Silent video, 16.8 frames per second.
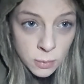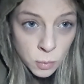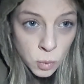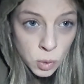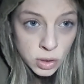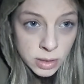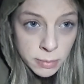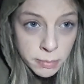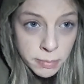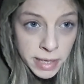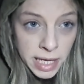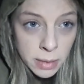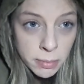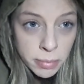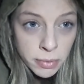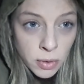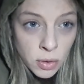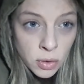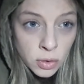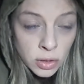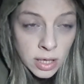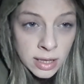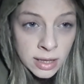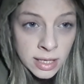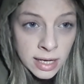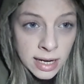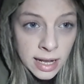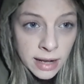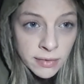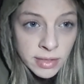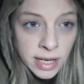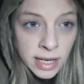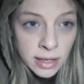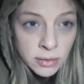was a beep on the
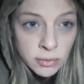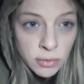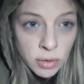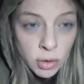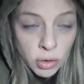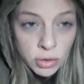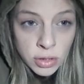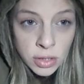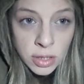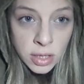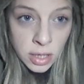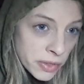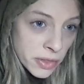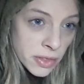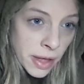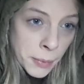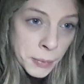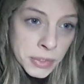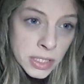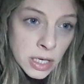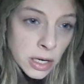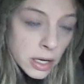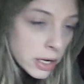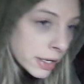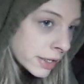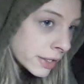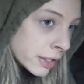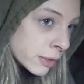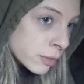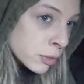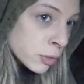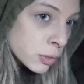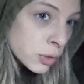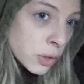left hand rod. Whether that was a liner
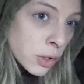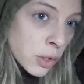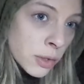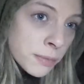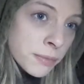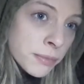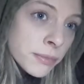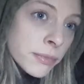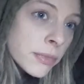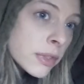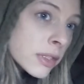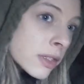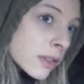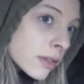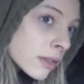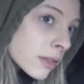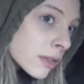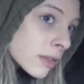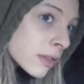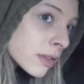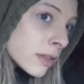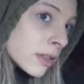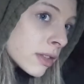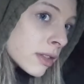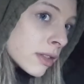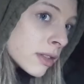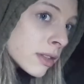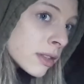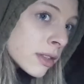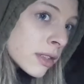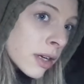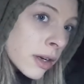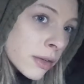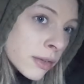or not,
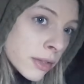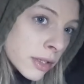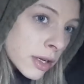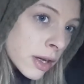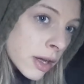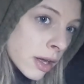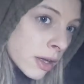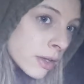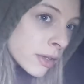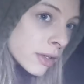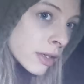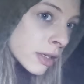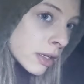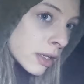don't know.